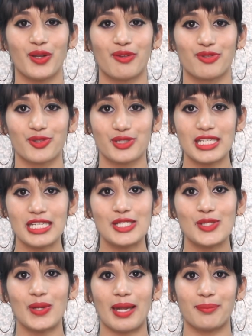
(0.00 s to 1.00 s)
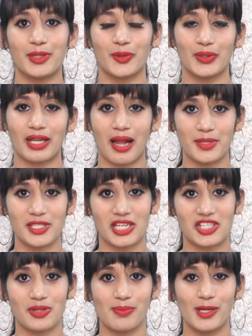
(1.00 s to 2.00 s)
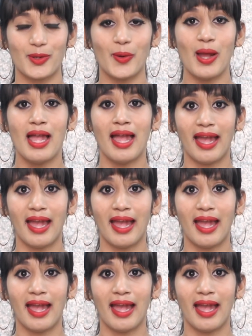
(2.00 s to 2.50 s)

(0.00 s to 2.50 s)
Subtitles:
If you did, do let me know in the comment section below.